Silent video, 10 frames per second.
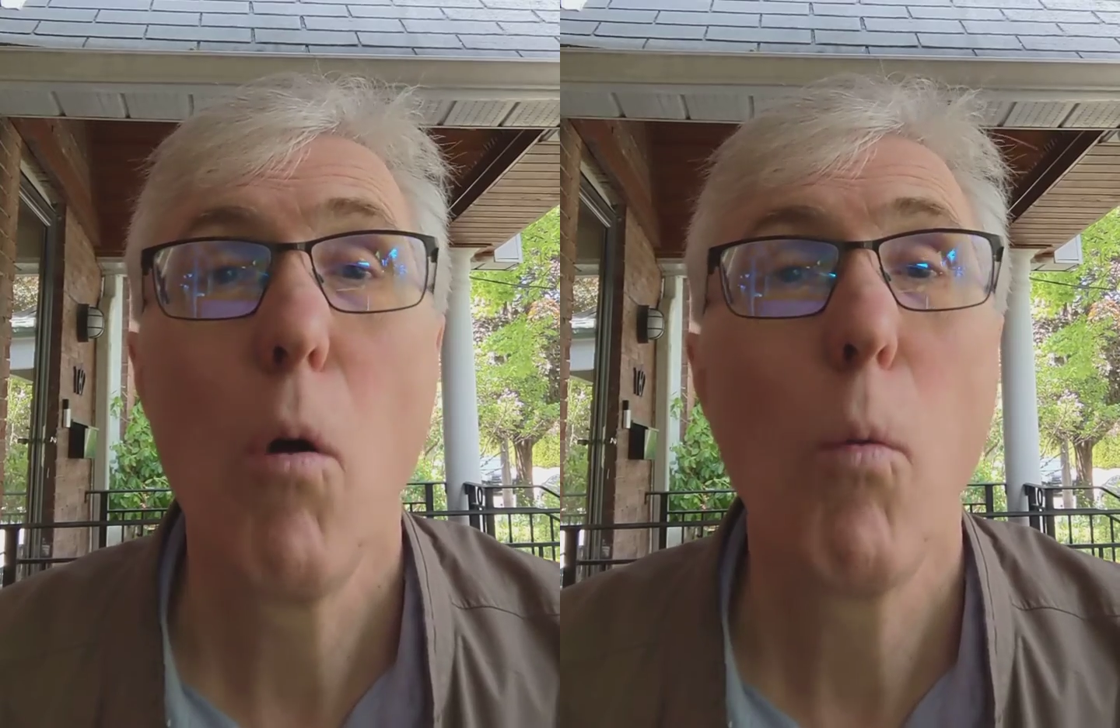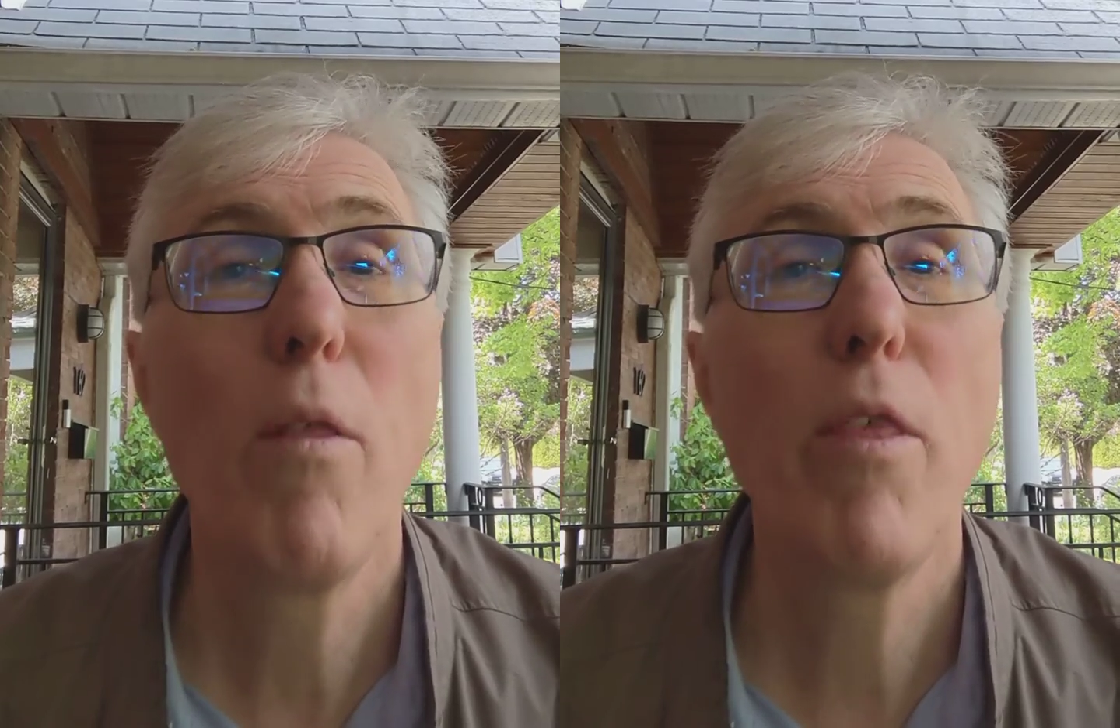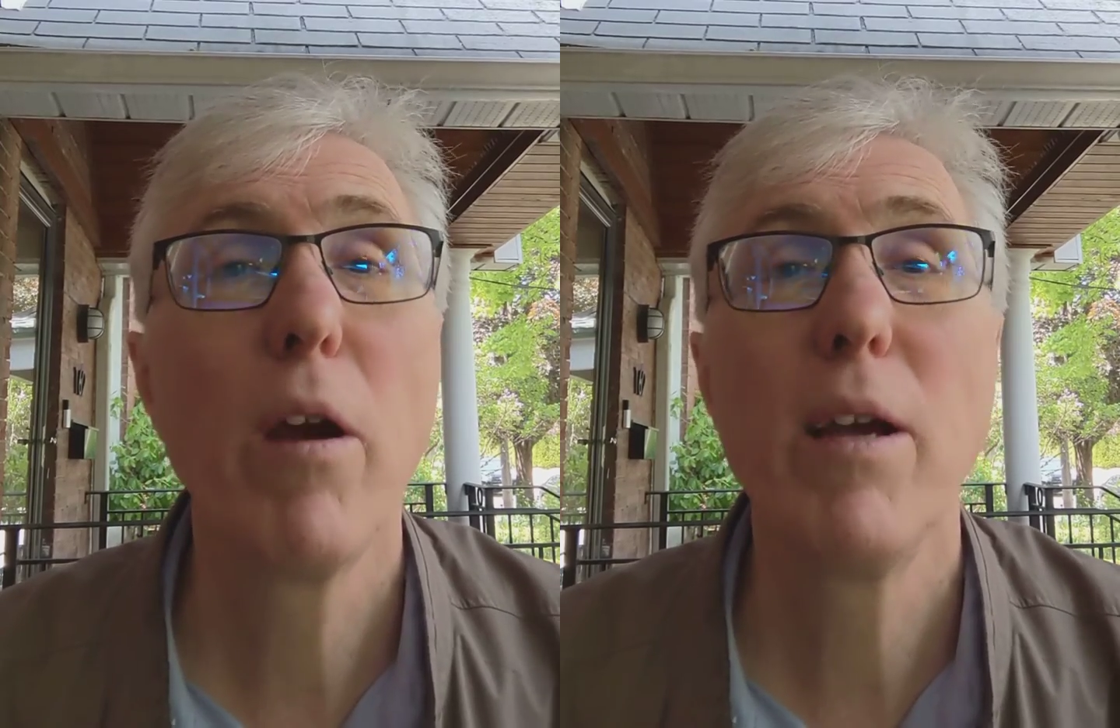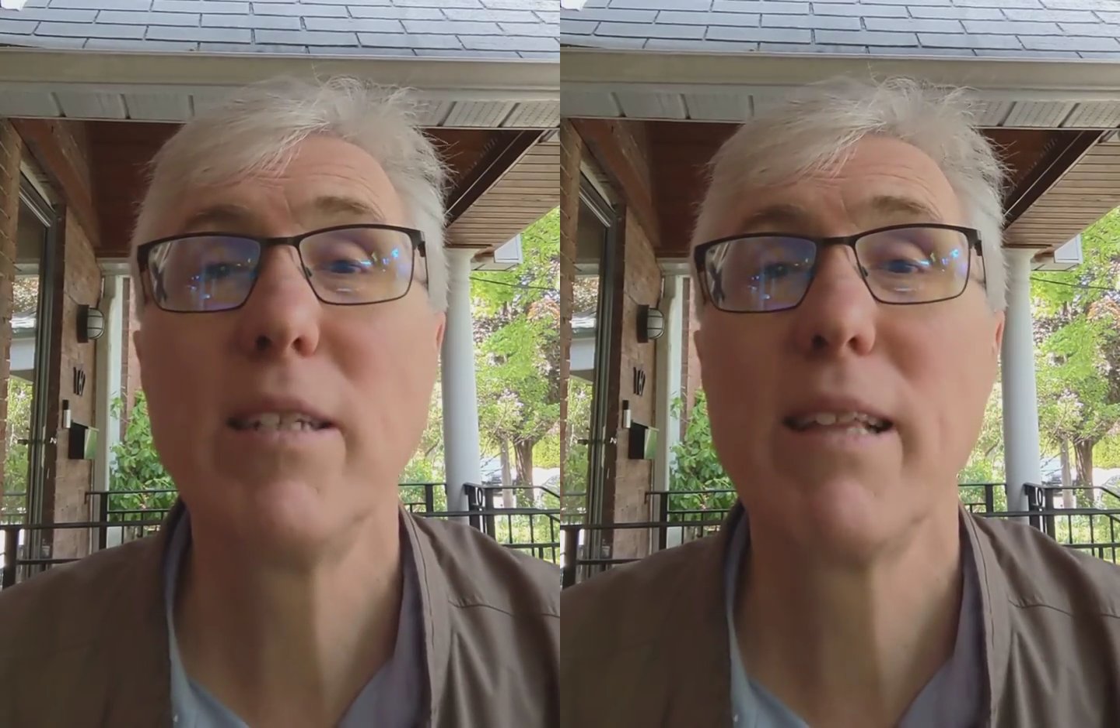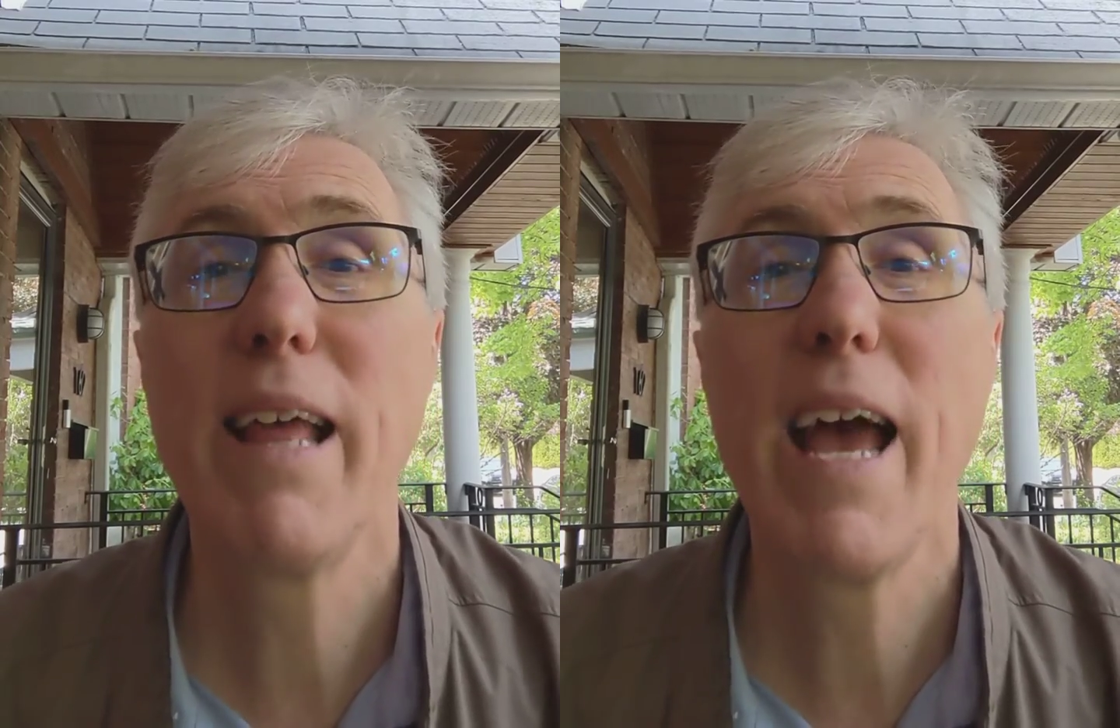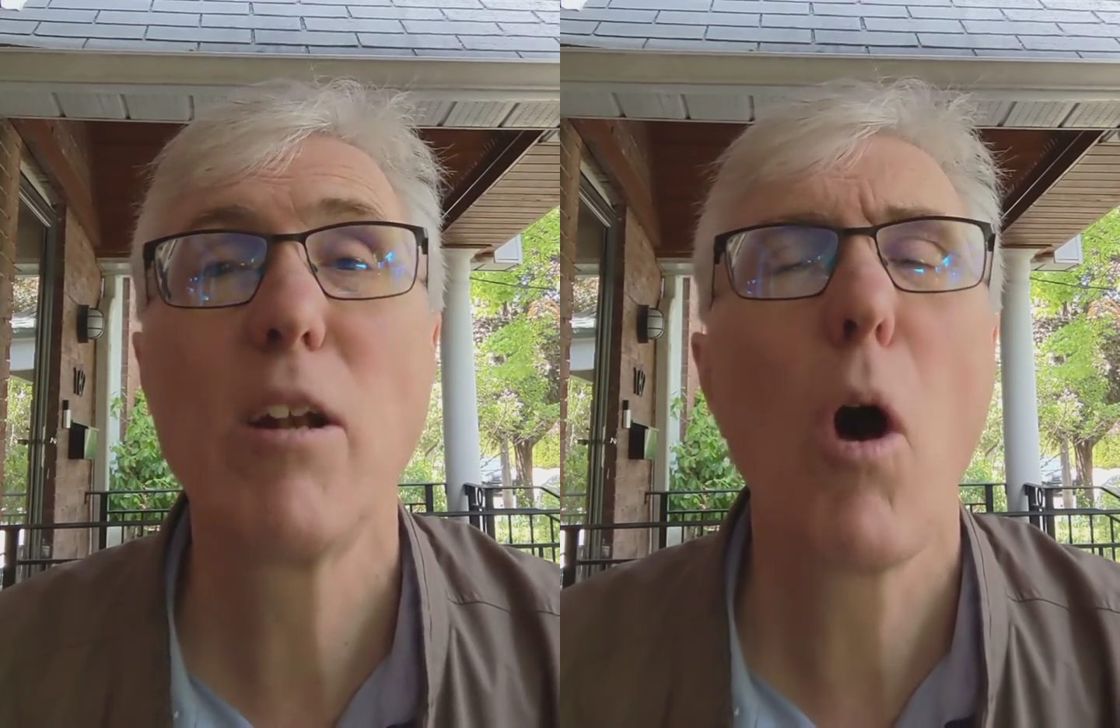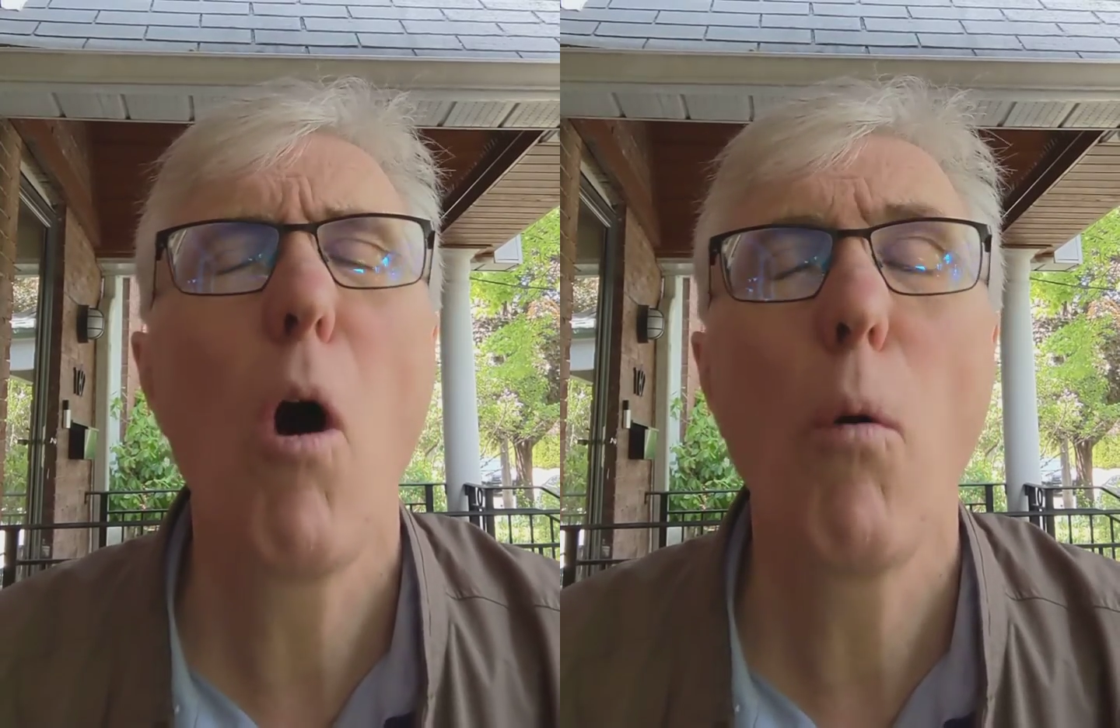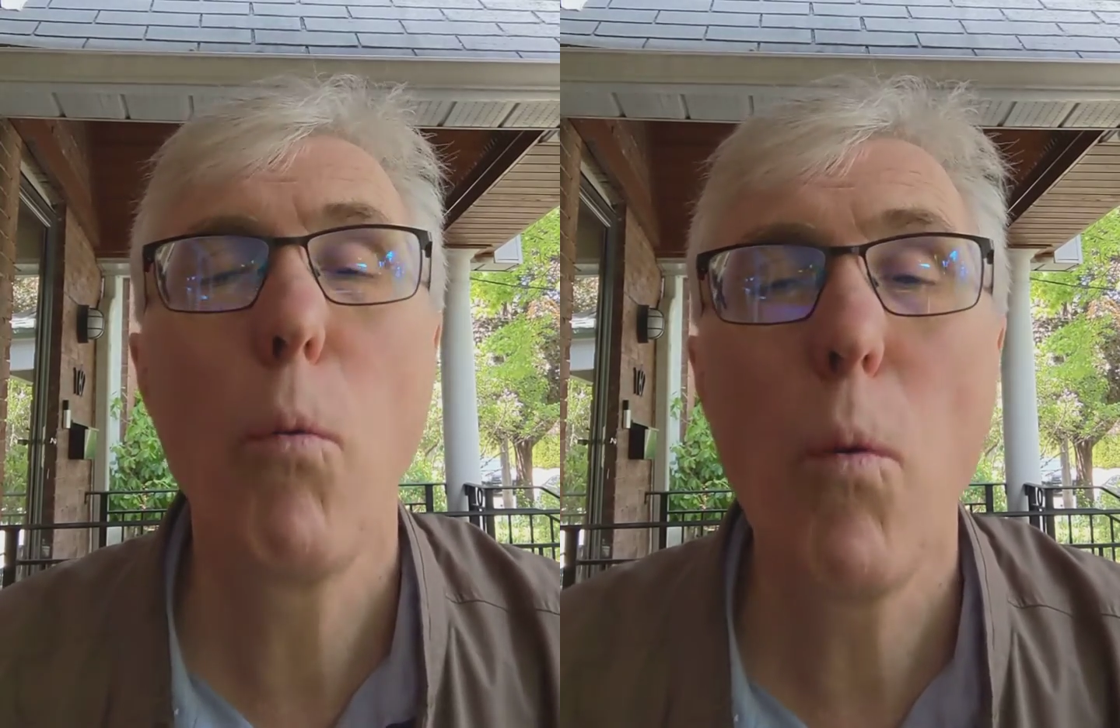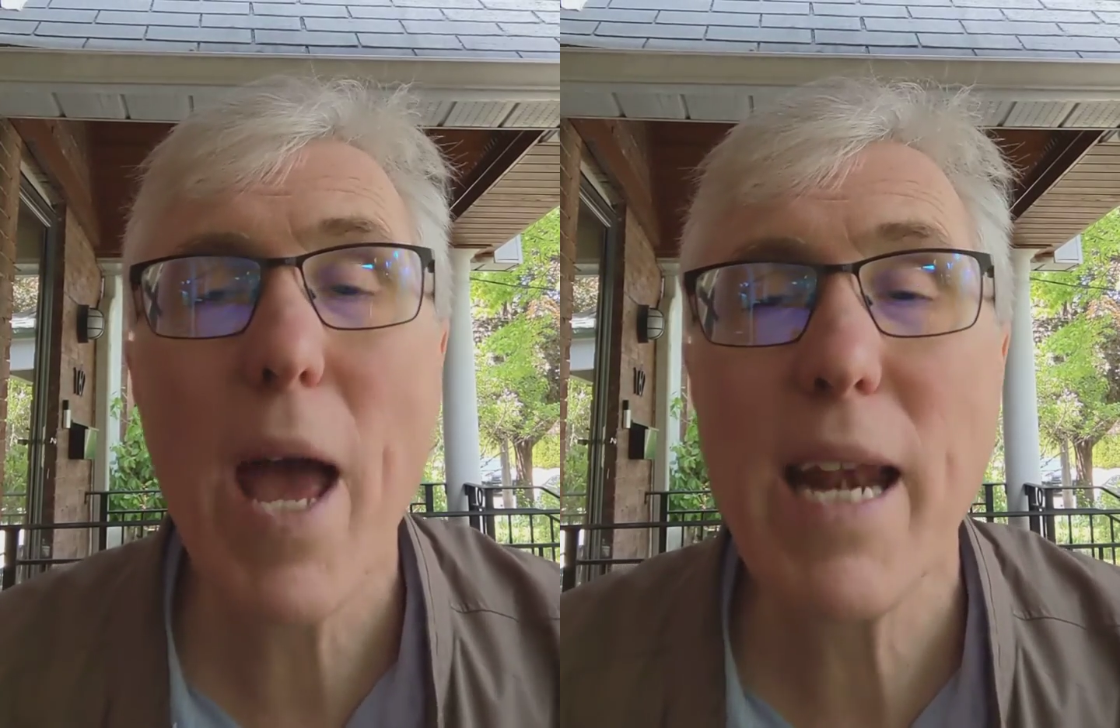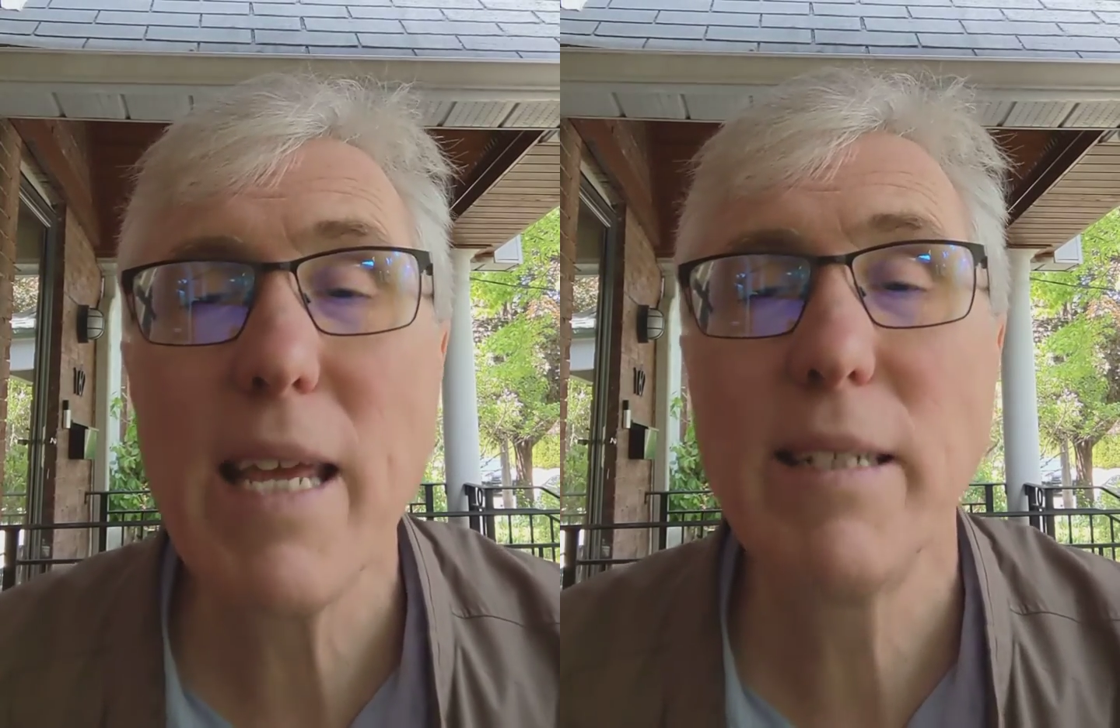when there is land already